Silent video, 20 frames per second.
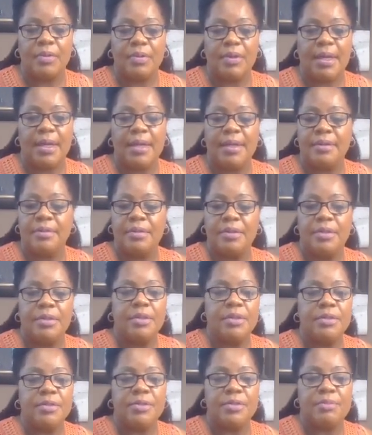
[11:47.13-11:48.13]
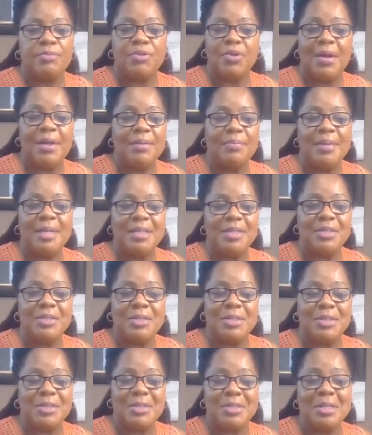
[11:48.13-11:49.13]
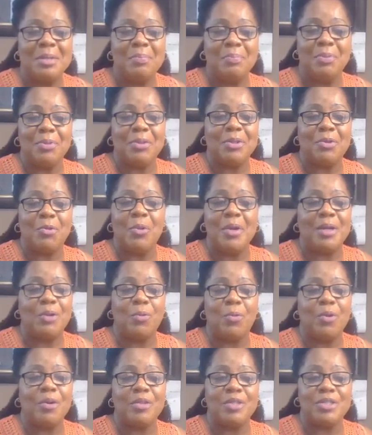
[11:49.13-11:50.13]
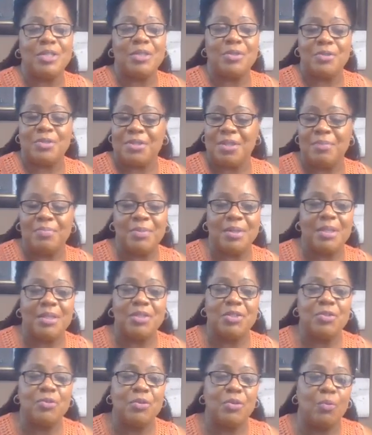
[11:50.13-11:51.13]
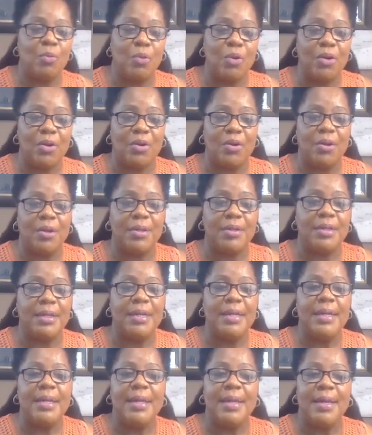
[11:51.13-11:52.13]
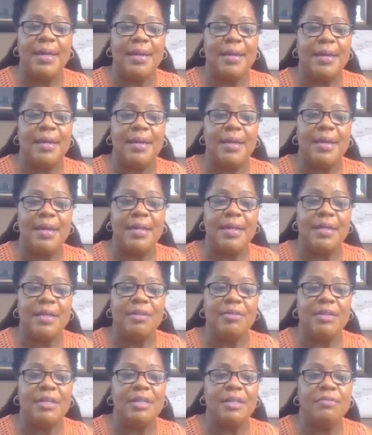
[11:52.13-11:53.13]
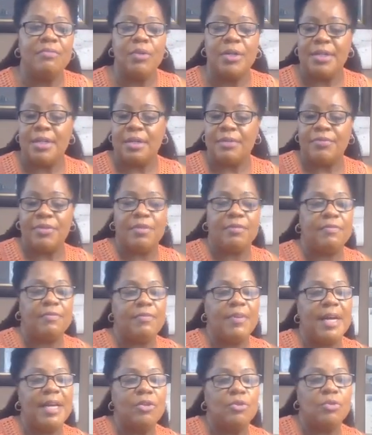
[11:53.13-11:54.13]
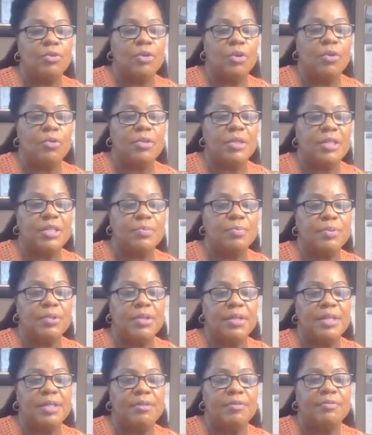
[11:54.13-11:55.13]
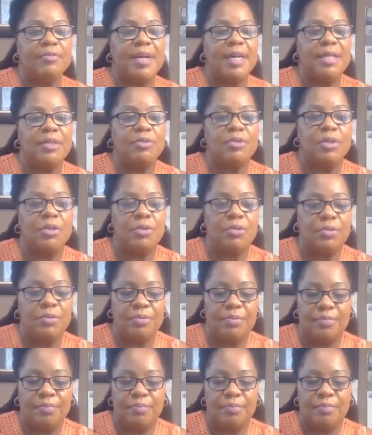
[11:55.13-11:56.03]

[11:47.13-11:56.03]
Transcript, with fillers: Okay, so I'm trying to make this as simple a quick worksheet or something that you could work on and then give whatever the final code. Let's put on here final code.